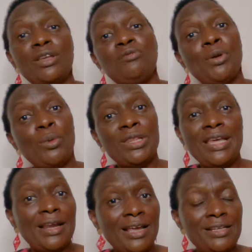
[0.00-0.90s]
even when they
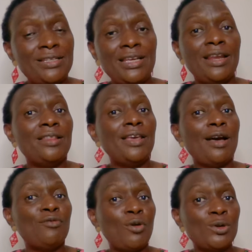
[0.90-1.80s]
are 19 and they
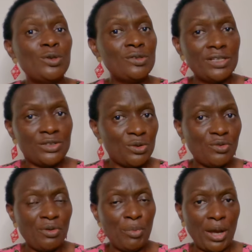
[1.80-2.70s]
have all the things you're
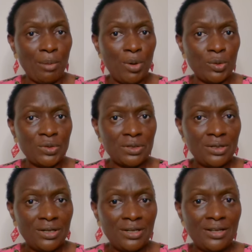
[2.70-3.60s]
dreaming about.
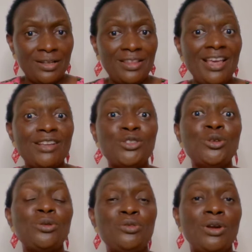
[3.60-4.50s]
There are
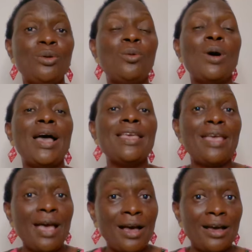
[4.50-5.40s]
children who are
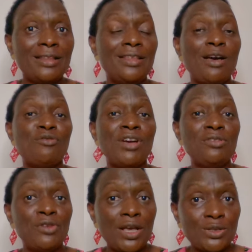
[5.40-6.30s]
young and they are
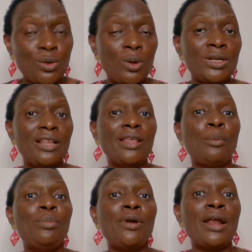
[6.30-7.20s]
5 years old and they are
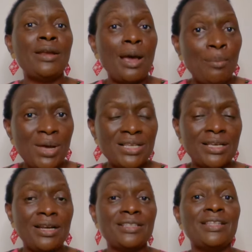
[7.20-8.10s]
brand
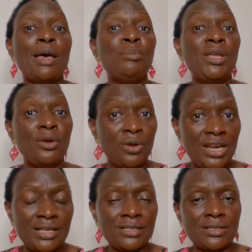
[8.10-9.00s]
ambassadors, they are
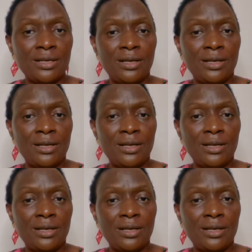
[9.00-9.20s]
millionaires.